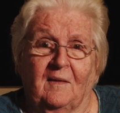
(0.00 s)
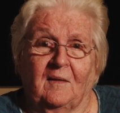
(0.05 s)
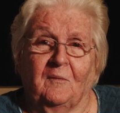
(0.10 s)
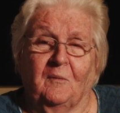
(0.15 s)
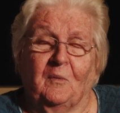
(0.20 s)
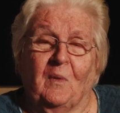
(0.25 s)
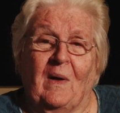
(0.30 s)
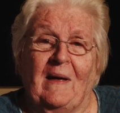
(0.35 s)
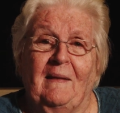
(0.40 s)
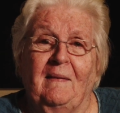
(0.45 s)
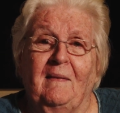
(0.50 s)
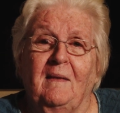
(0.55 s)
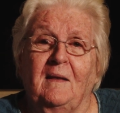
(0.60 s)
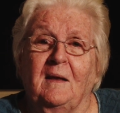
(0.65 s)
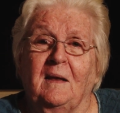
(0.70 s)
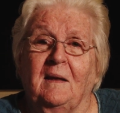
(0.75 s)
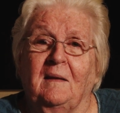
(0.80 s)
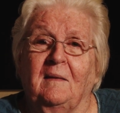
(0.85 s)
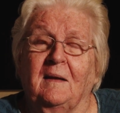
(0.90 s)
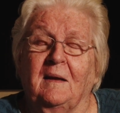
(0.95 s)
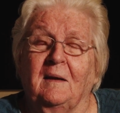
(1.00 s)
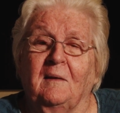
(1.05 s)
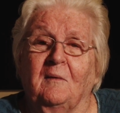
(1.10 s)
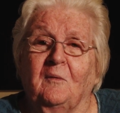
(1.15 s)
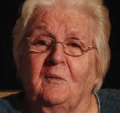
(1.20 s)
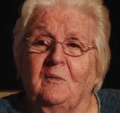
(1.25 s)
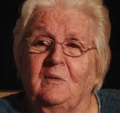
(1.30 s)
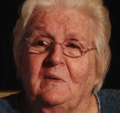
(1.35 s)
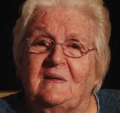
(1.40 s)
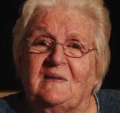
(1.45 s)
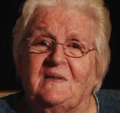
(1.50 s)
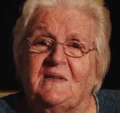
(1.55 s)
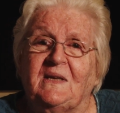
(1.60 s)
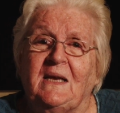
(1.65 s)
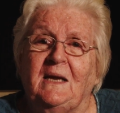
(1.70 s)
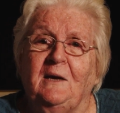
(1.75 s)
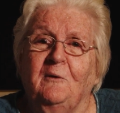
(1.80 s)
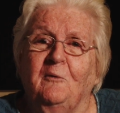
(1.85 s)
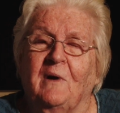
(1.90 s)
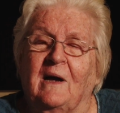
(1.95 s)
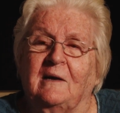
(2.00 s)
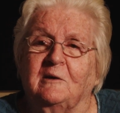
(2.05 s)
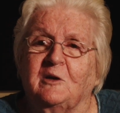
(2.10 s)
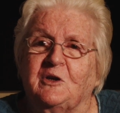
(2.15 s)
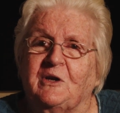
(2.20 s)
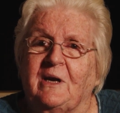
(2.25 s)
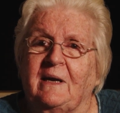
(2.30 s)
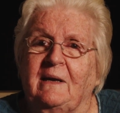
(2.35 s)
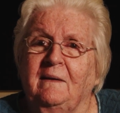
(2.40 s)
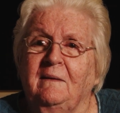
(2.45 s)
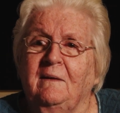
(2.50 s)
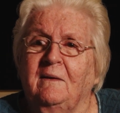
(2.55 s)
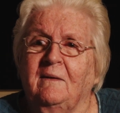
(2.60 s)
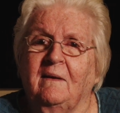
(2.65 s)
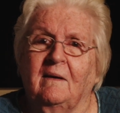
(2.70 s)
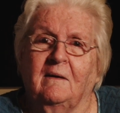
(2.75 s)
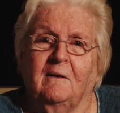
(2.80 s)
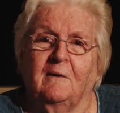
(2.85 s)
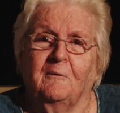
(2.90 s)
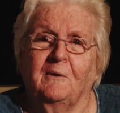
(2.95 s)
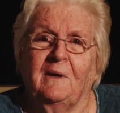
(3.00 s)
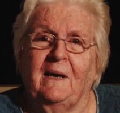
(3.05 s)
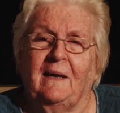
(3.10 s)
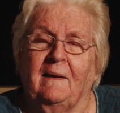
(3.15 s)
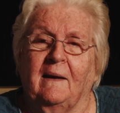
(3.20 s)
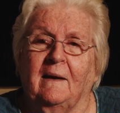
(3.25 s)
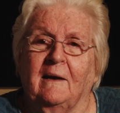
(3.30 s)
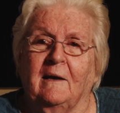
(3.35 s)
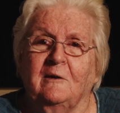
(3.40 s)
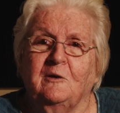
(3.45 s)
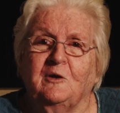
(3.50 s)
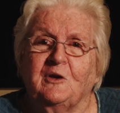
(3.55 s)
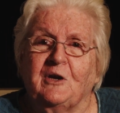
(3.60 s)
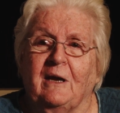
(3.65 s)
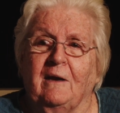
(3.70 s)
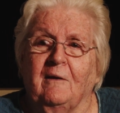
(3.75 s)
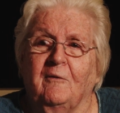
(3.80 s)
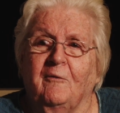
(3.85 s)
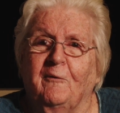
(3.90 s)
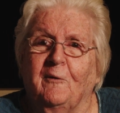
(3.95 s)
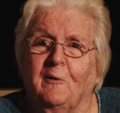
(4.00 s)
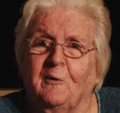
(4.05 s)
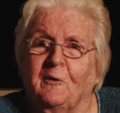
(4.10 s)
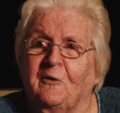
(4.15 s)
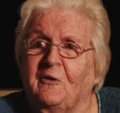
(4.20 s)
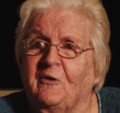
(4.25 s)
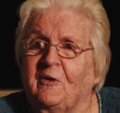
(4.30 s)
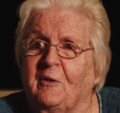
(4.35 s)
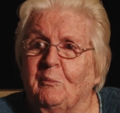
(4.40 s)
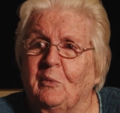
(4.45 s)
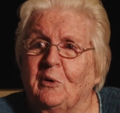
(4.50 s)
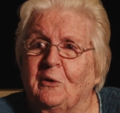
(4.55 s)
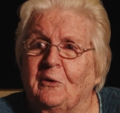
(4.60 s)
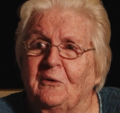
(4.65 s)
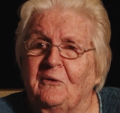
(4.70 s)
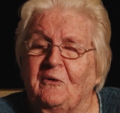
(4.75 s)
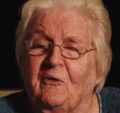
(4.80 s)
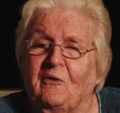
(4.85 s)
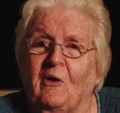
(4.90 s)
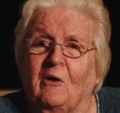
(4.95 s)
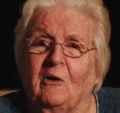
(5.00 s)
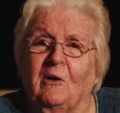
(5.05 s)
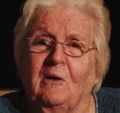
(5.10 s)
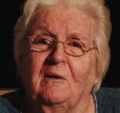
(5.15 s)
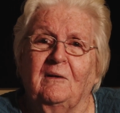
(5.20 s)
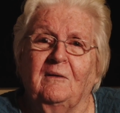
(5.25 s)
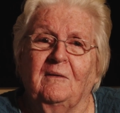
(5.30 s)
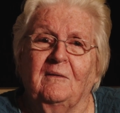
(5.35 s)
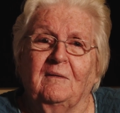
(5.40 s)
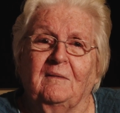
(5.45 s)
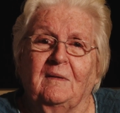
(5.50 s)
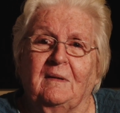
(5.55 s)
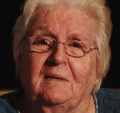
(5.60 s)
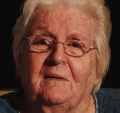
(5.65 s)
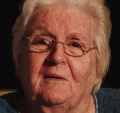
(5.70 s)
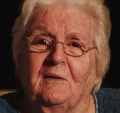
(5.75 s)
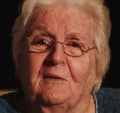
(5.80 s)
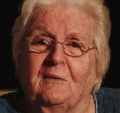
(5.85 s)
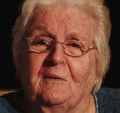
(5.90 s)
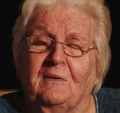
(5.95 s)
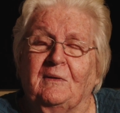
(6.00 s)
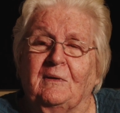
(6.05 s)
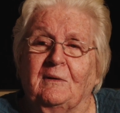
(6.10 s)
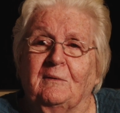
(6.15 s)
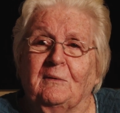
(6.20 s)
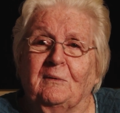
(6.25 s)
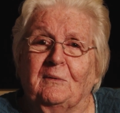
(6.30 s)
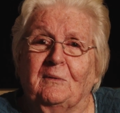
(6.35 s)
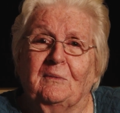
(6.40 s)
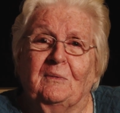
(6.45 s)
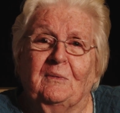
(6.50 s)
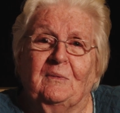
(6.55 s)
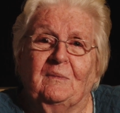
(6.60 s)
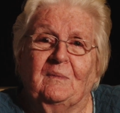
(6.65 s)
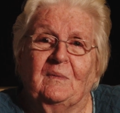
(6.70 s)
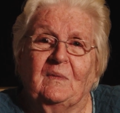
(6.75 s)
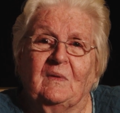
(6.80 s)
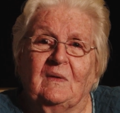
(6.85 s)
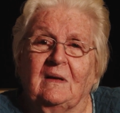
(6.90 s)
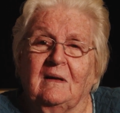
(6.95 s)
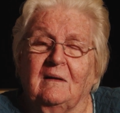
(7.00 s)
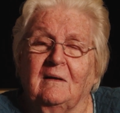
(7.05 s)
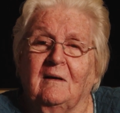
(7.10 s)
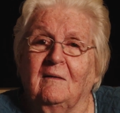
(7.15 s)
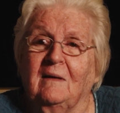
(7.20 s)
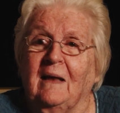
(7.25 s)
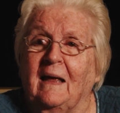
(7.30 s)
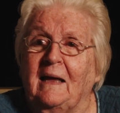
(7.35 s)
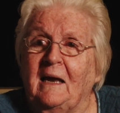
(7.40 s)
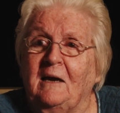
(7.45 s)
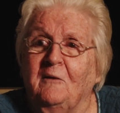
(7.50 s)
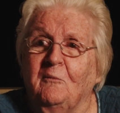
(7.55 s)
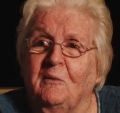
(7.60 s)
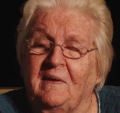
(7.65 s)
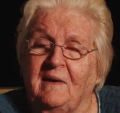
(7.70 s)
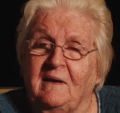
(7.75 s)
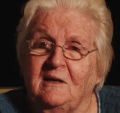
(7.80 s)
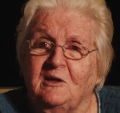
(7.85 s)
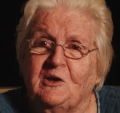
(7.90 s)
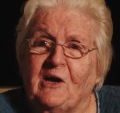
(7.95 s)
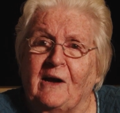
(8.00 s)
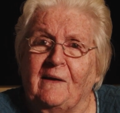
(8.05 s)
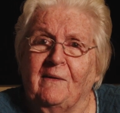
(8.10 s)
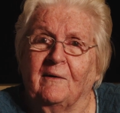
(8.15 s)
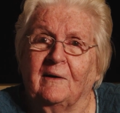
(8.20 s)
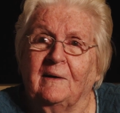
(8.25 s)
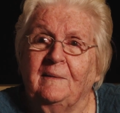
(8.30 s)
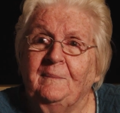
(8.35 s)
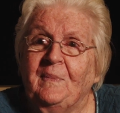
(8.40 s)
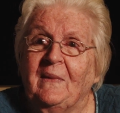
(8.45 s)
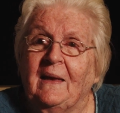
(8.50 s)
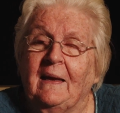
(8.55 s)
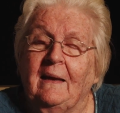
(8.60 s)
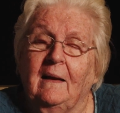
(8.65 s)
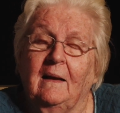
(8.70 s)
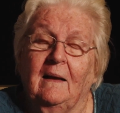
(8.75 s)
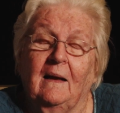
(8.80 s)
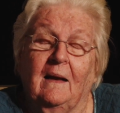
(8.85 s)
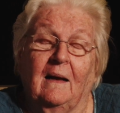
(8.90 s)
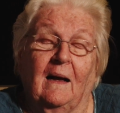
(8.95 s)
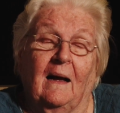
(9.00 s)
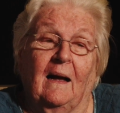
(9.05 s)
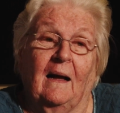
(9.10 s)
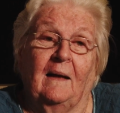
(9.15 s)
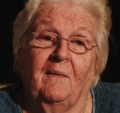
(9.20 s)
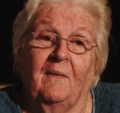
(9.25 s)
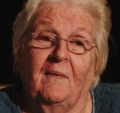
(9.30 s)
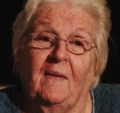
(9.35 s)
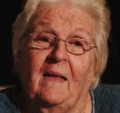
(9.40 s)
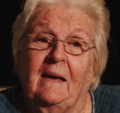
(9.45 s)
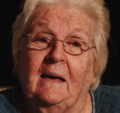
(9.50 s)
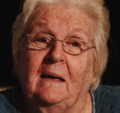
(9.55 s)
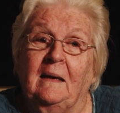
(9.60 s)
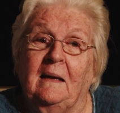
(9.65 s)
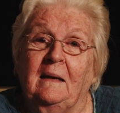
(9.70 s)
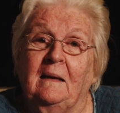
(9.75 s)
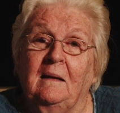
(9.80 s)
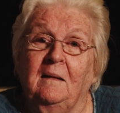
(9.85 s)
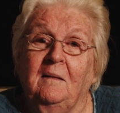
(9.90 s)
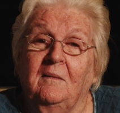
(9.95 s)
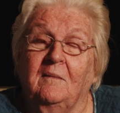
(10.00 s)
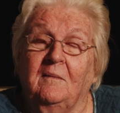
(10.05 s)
when the, the sea rushed into the careenage, it forced the boats all to, to, to collide with each other, and they